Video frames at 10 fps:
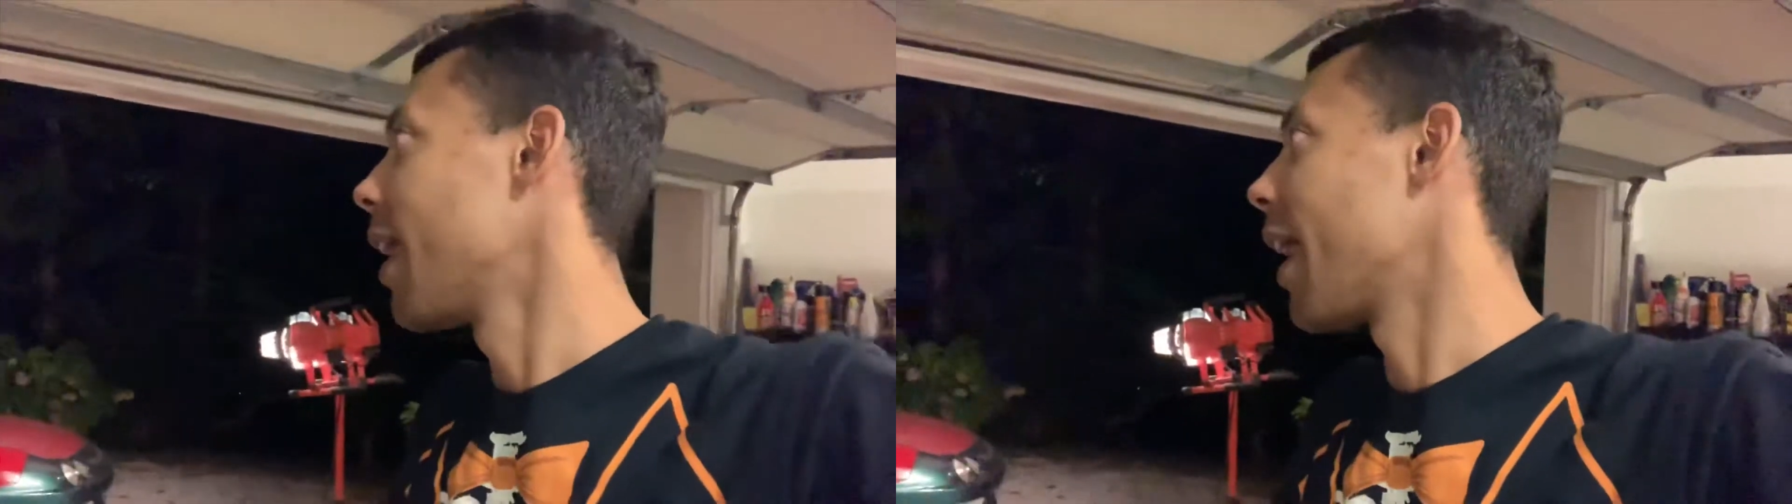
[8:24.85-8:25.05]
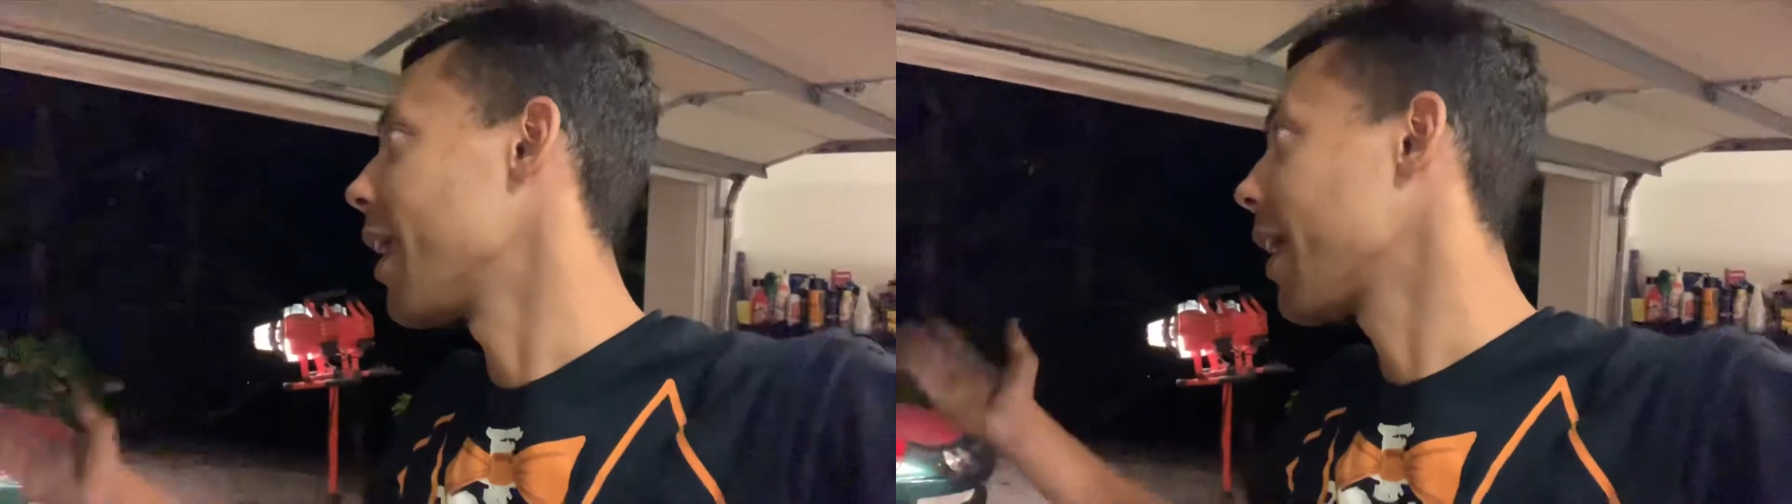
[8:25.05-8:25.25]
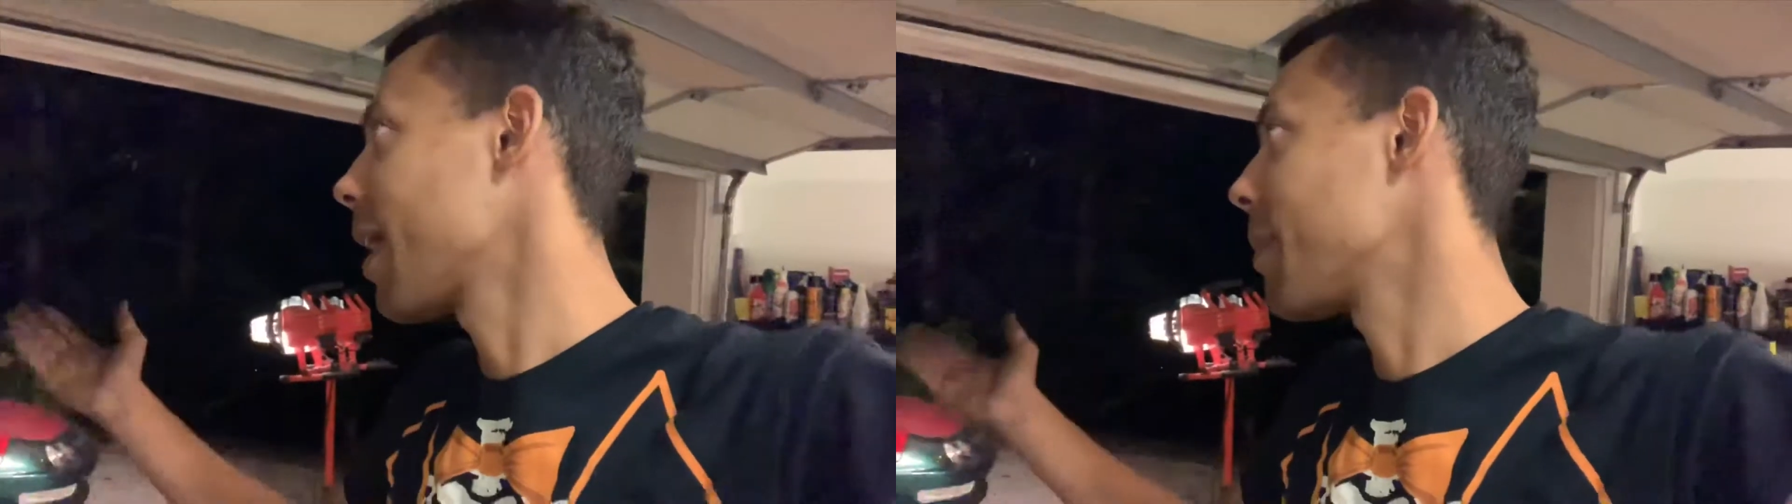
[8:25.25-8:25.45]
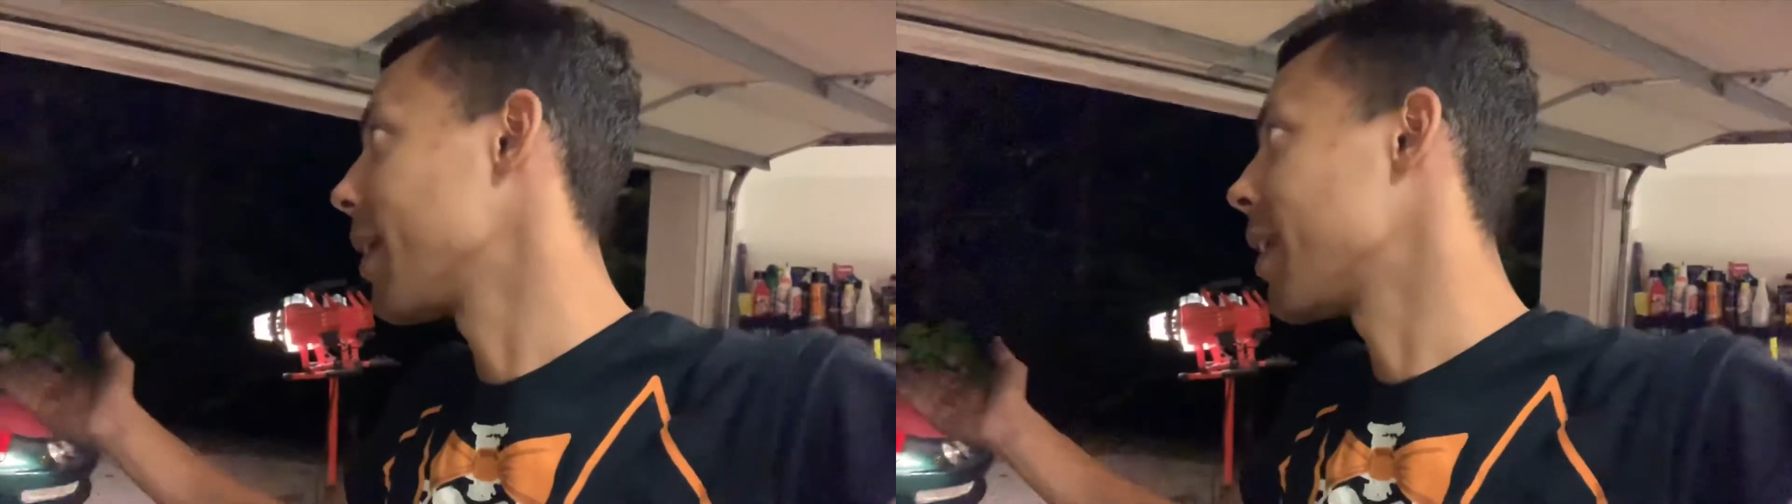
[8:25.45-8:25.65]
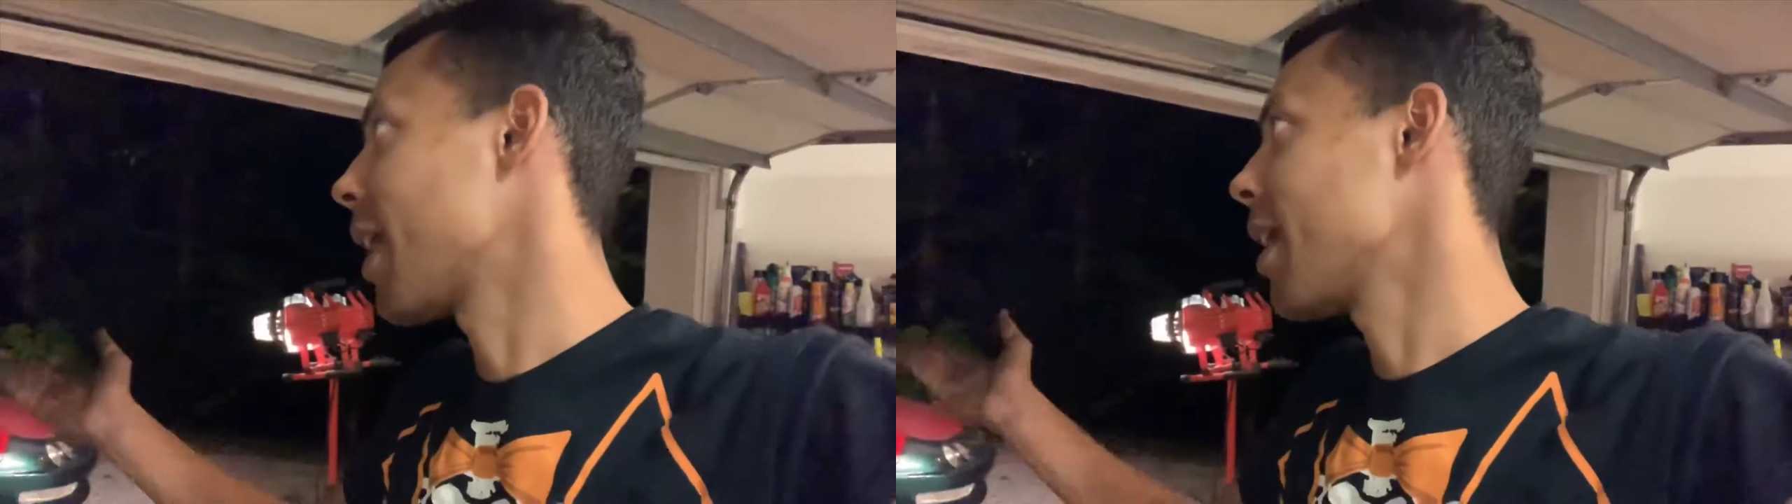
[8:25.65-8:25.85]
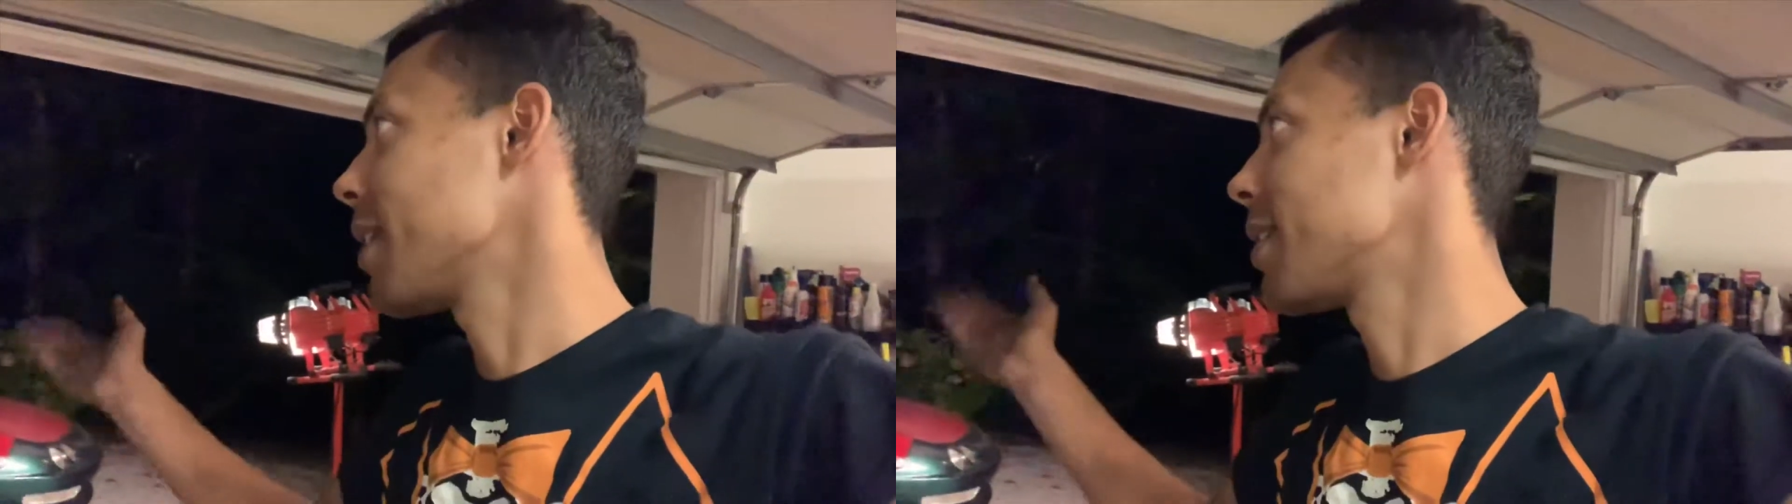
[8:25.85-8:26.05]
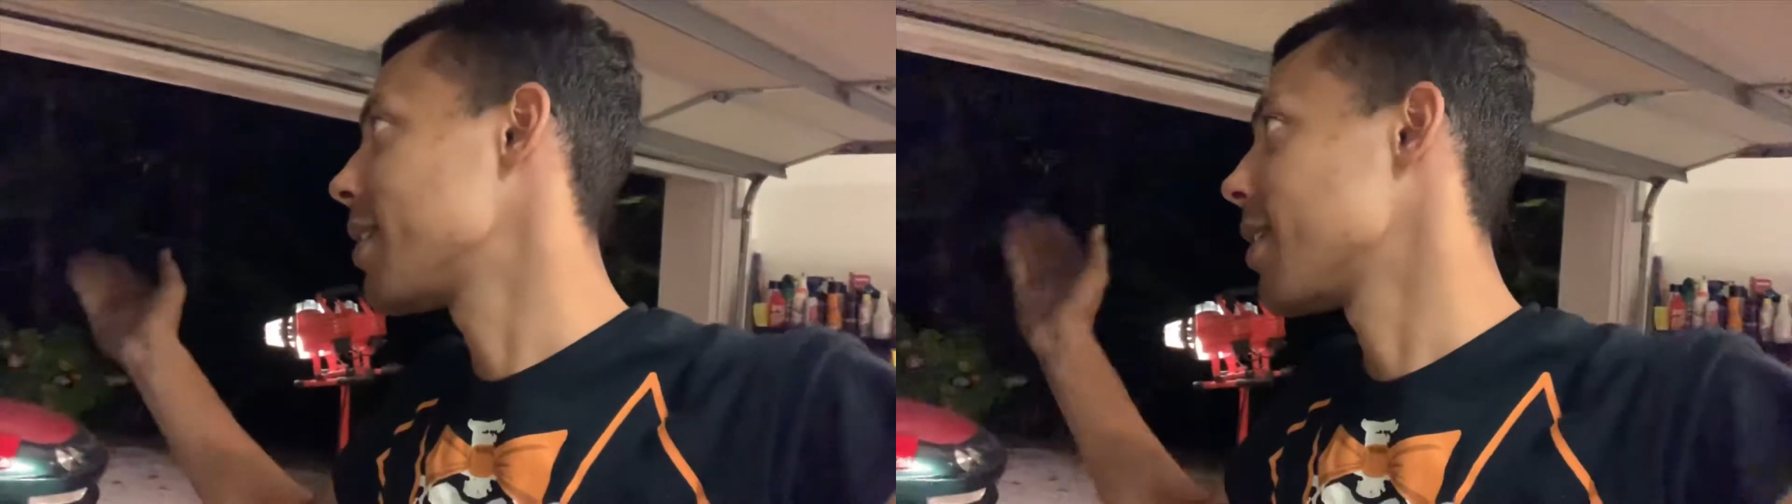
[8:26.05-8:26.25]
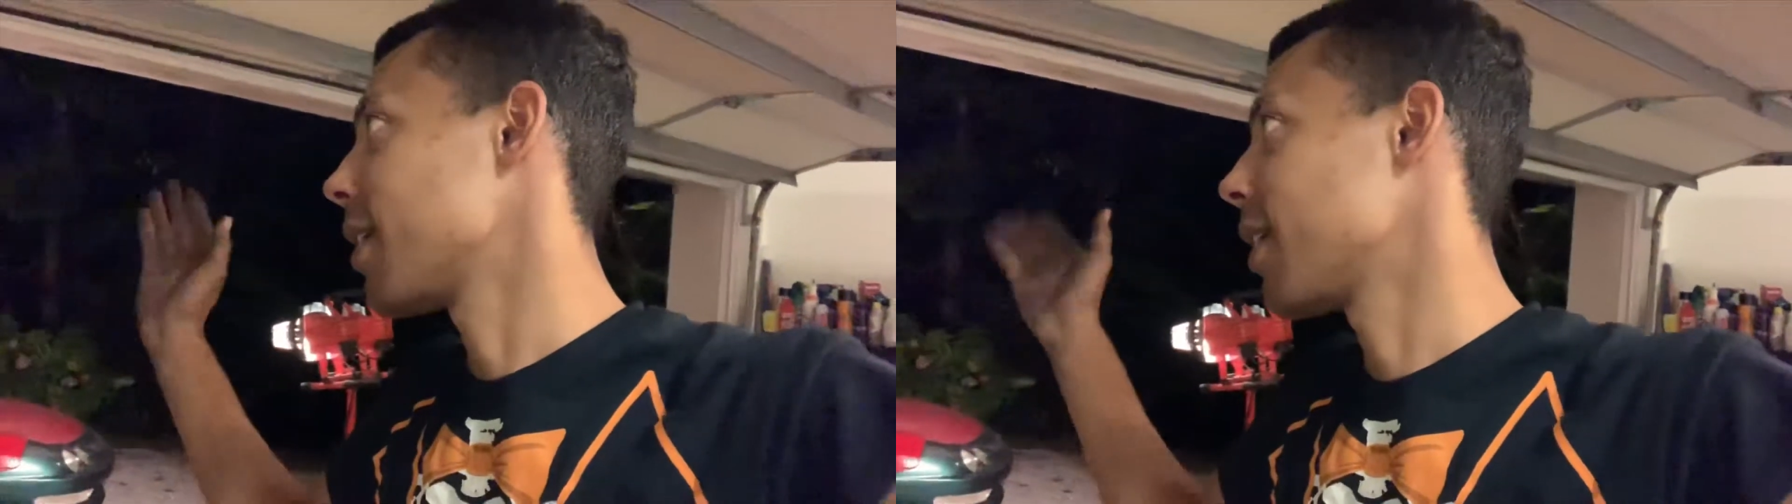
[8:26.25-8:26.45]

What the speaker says: And I got me a nice